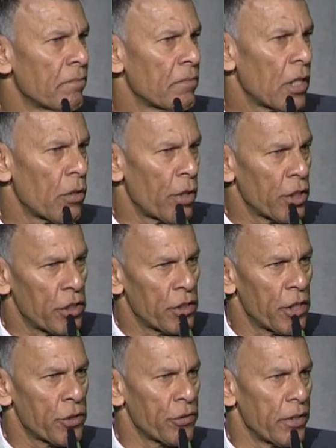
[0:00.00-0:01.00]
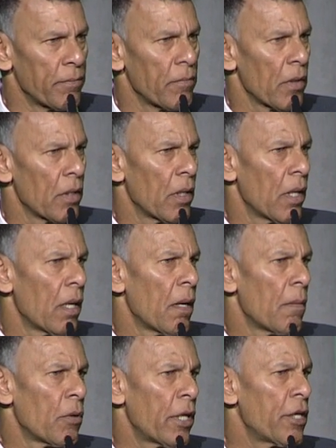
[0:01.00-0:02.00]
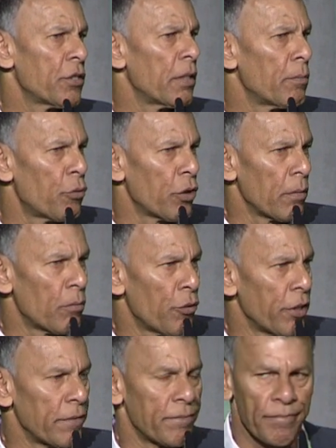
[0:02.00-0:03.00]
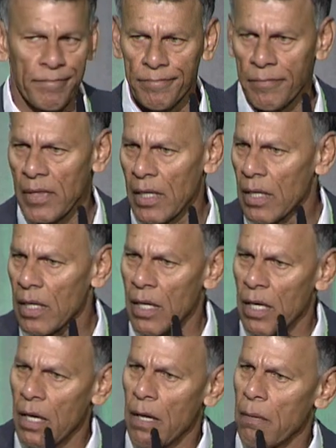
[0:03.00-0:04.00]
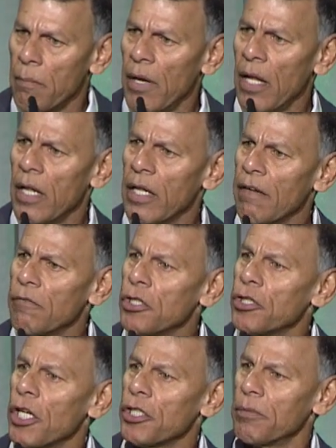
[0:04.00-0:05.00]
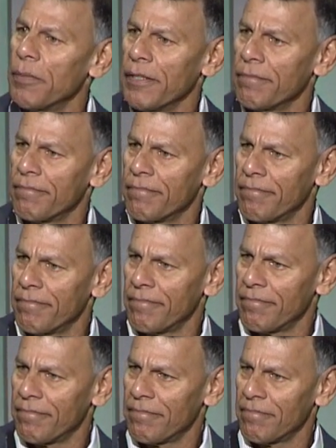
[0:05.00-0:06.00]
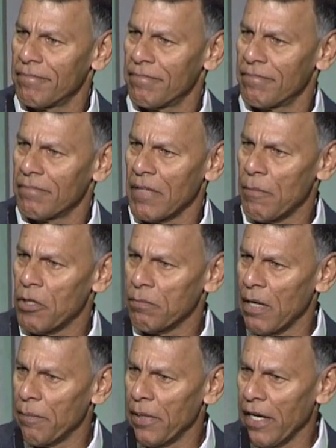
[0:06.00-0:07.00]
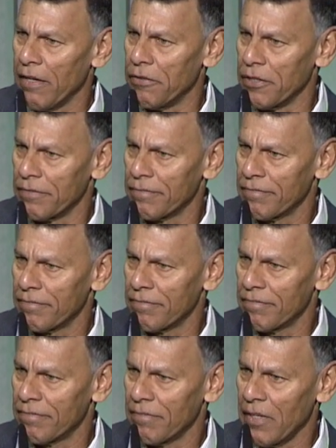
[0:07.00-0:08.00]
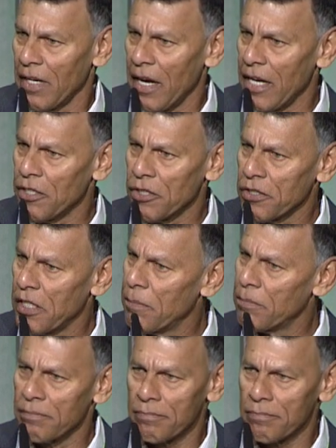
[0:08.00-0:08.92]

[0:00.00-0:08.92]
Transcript: And the rest is history. But here's the important point Bill never judged me about my behavior. He just kept